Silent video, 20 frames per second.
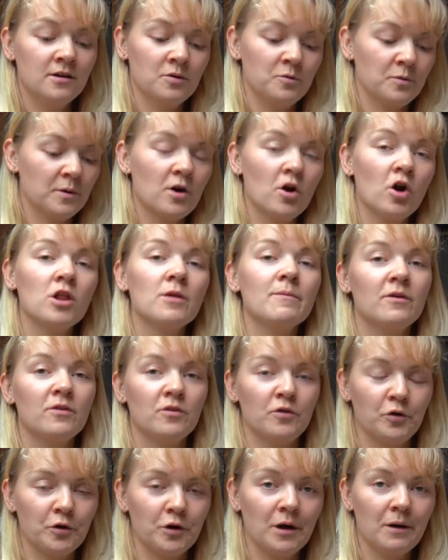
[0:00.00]
we're all about
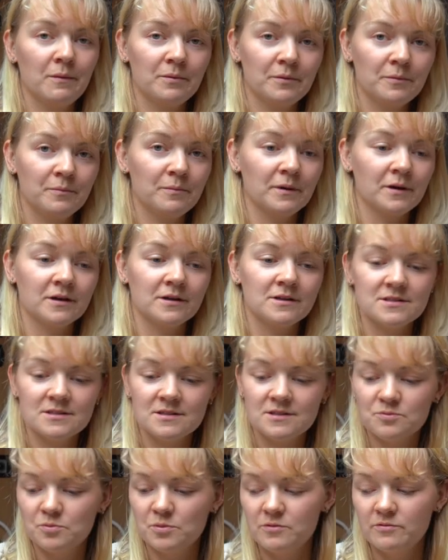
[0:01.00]
the hookup
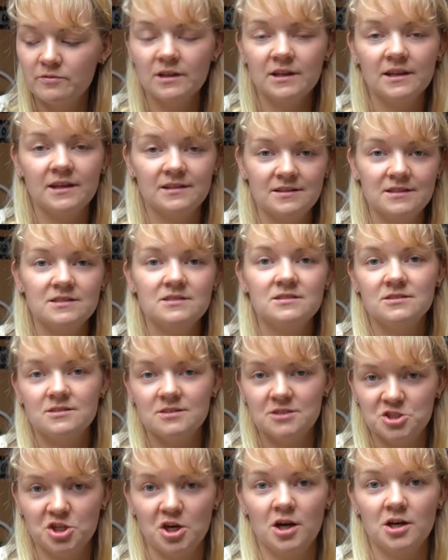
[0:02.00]
because we really need
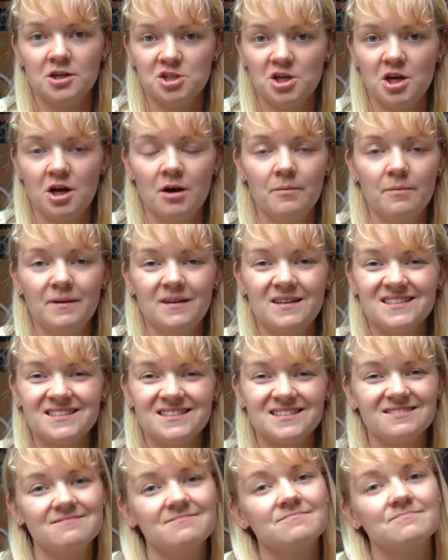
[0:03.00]
to charge up and
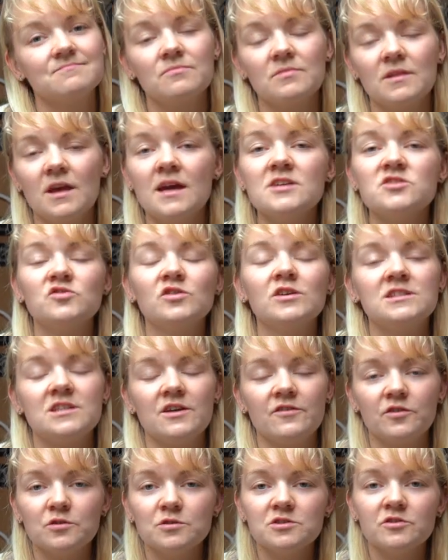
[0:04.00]
it's it's really
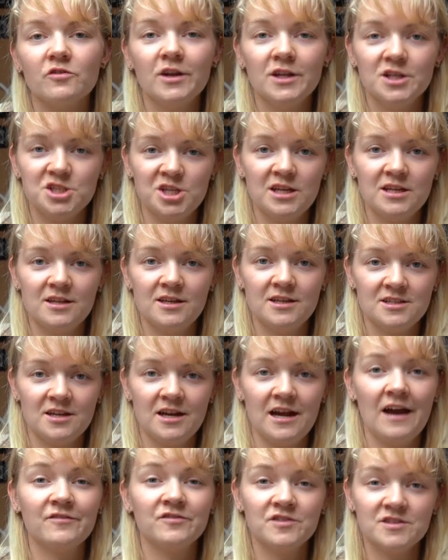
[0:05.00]
difficult to run a generator I
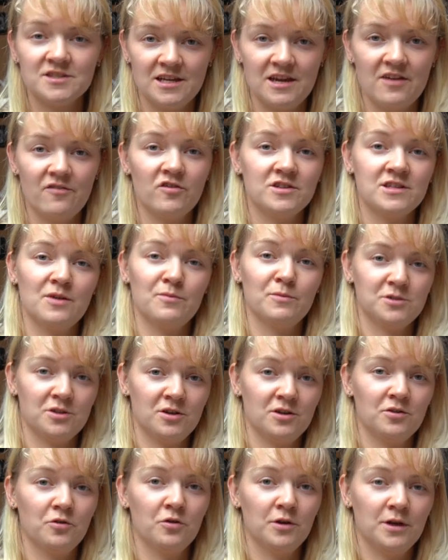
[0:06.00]
have to say every time we
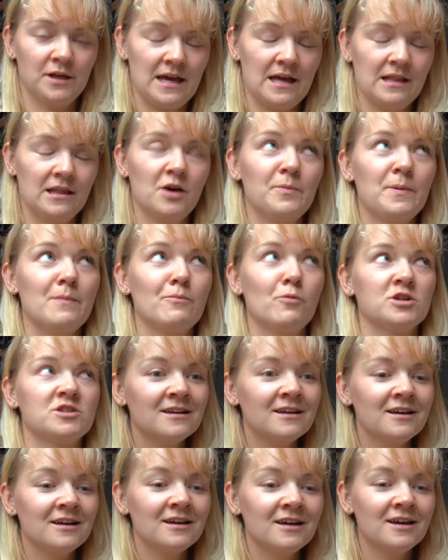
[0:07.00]
turn it on I get a little bit
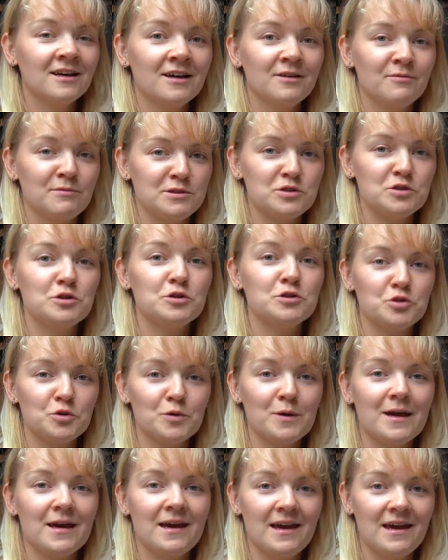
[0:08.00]
mortified we do do
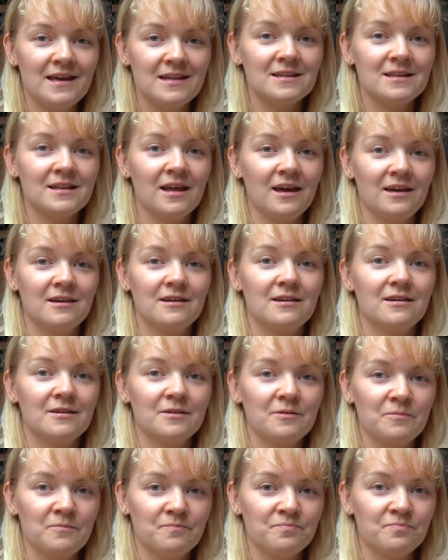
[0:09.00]
it in like
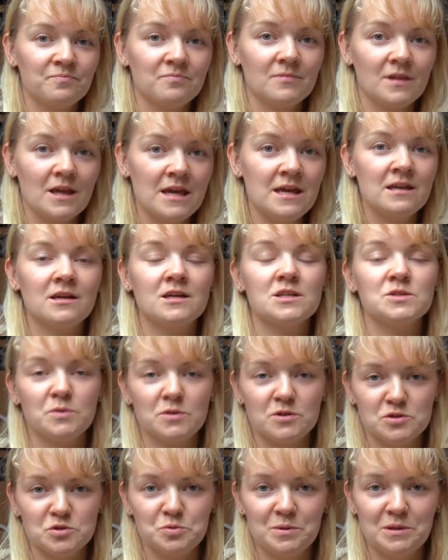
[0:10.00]
areas where
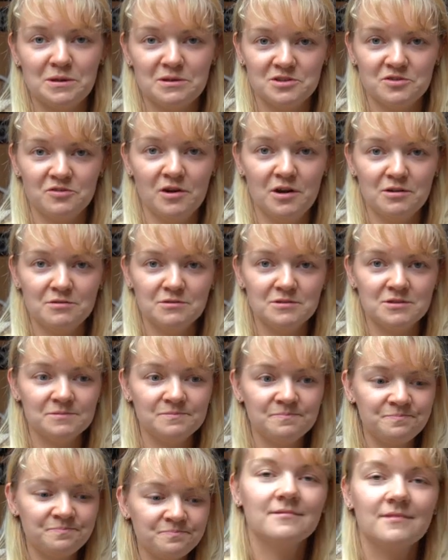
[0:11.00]
there's no one else around
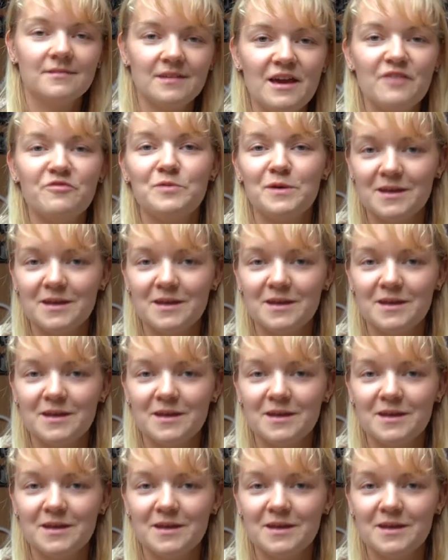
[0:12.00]
yeah if and we